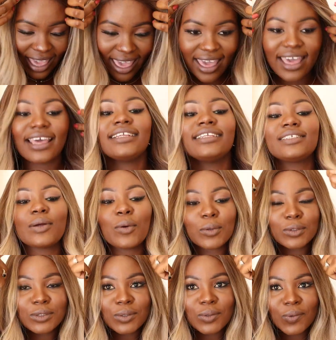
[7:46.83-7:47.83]
and
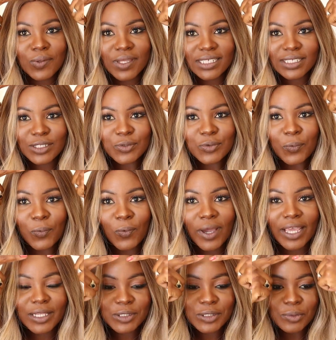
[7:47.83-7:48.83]
also this is
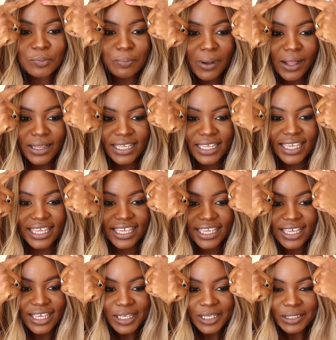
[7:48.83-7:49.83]
way too
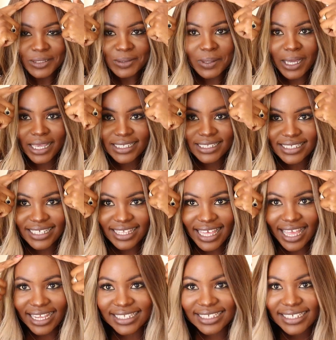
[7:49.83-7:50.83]
bulky. Do you guys see
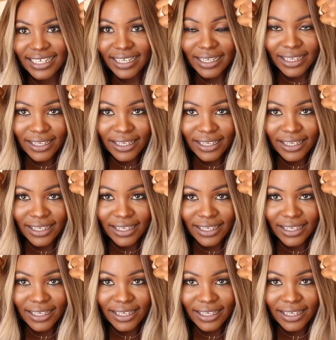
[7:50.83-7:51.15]
that?